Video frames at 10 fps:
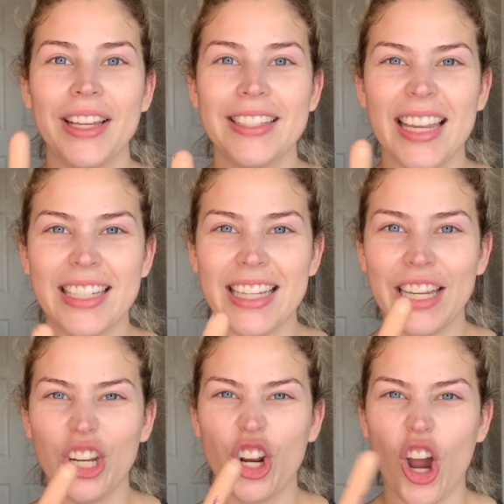
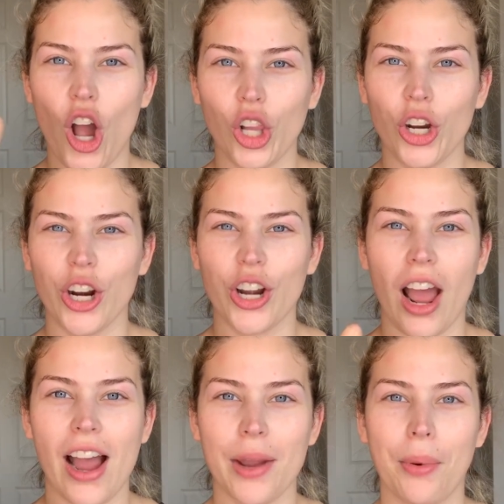tinted colored
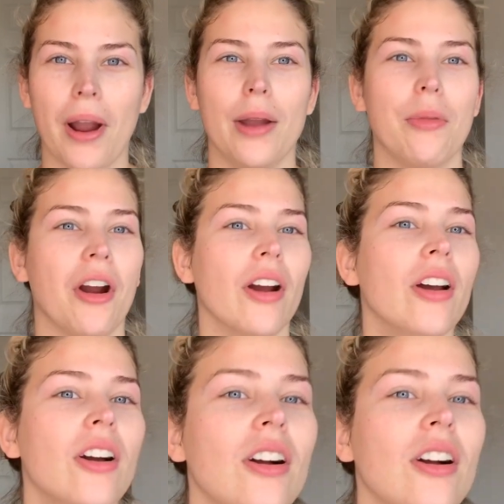eye primer